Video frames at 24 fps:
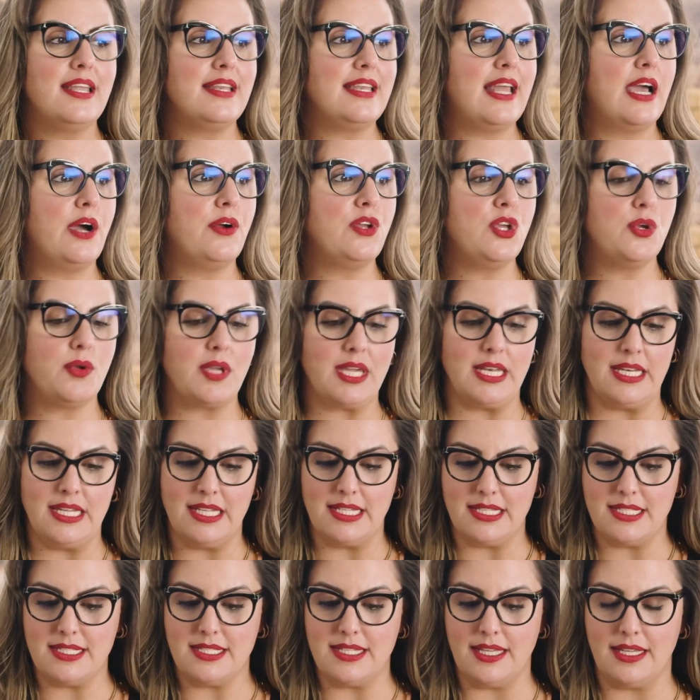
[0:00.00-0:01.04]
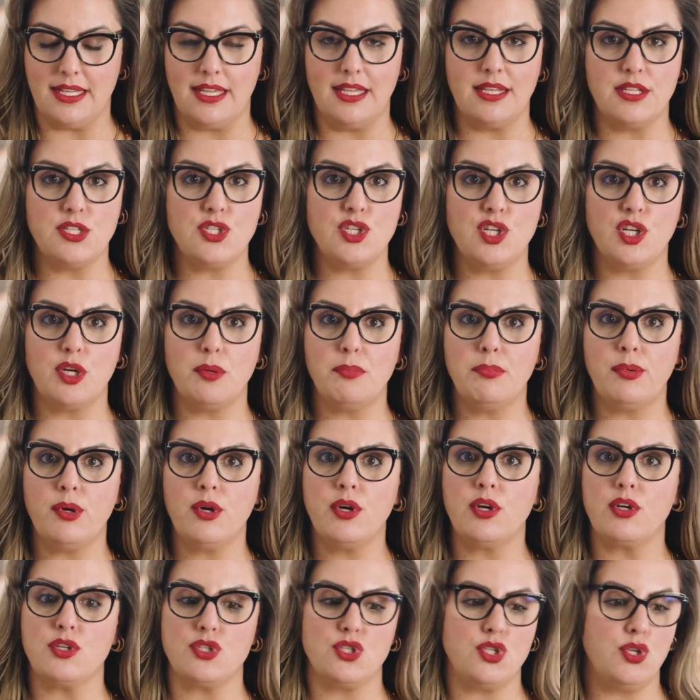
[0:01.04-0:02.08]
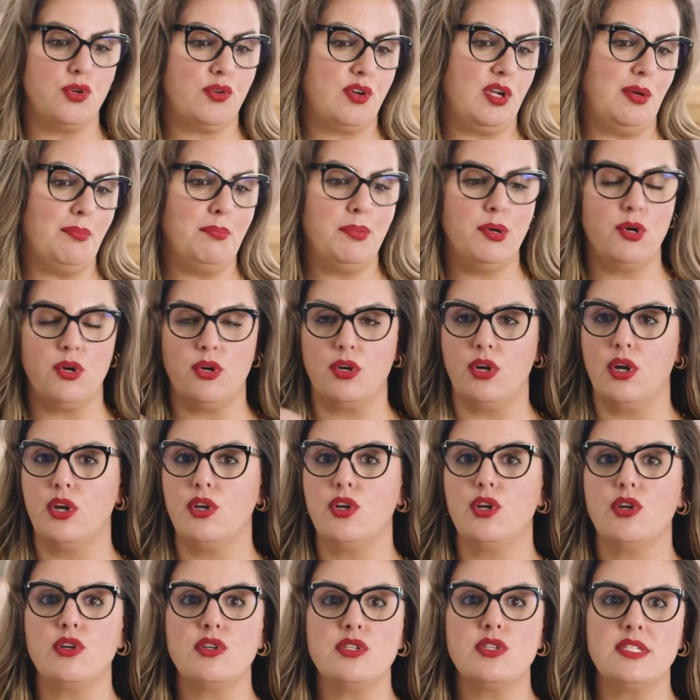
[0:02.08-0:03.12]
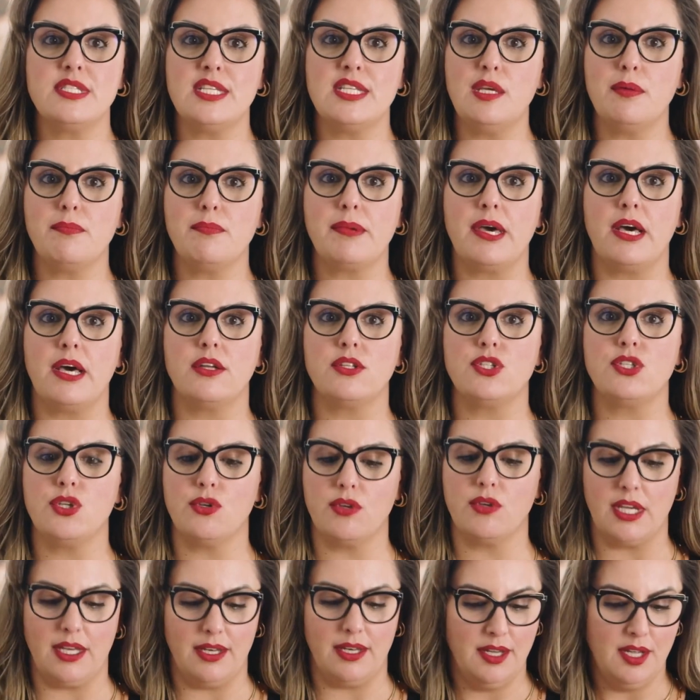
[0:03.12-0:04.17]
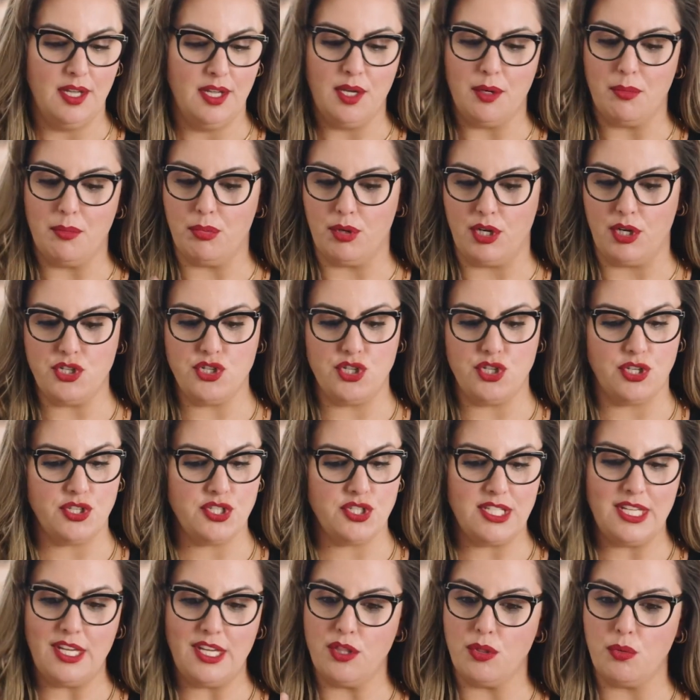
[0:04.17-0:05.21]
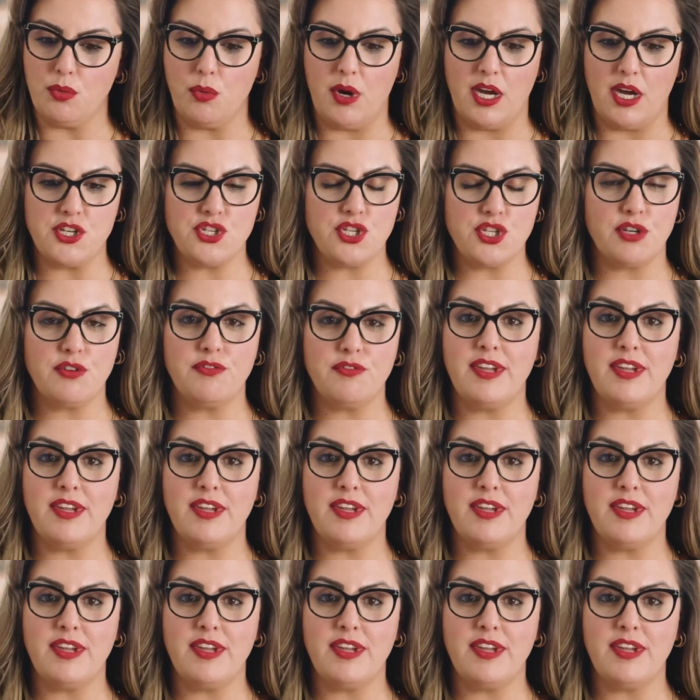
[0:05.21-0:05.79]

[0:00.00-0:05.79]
Now you can dig into your purse, you can put on your seatbelt, you can brush your teeth, wash your